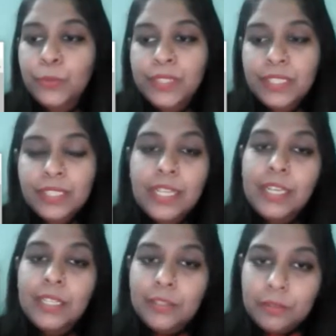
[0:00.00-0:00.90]
is
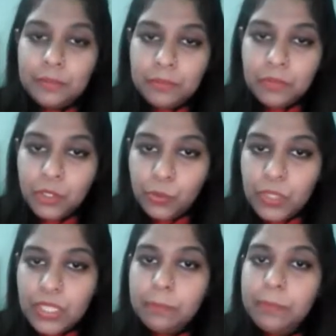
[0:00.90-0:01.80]
choose
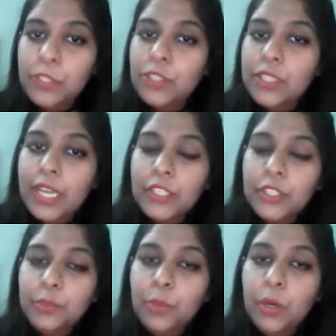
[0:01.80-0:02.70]
the picture that
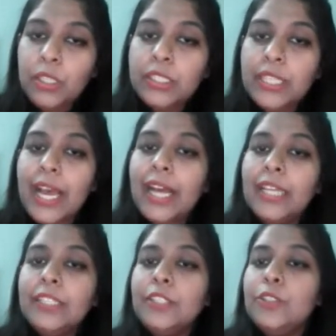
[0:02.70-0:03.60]
you want
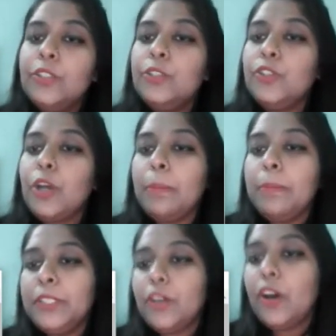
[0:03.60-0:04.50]
and drop
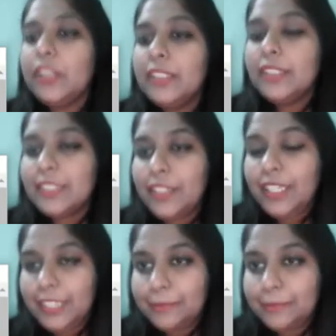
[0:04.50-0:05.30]
it on the screen.